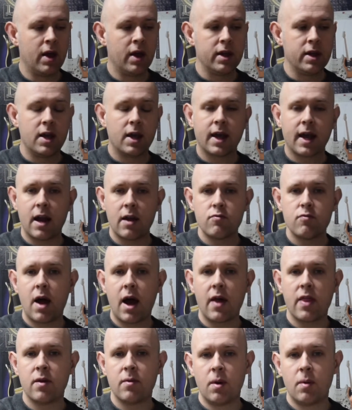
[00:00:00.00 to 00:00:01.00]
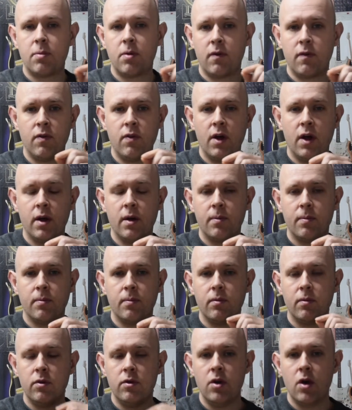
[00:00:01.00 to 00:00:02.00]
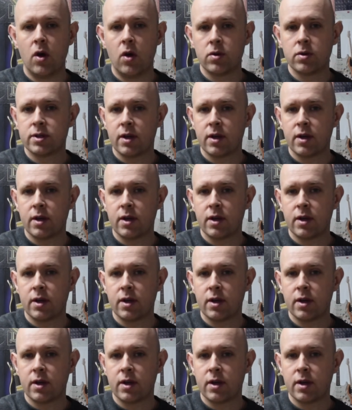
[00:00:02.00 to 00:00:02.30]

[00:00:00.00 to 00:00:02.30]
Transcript: you can write them above the notes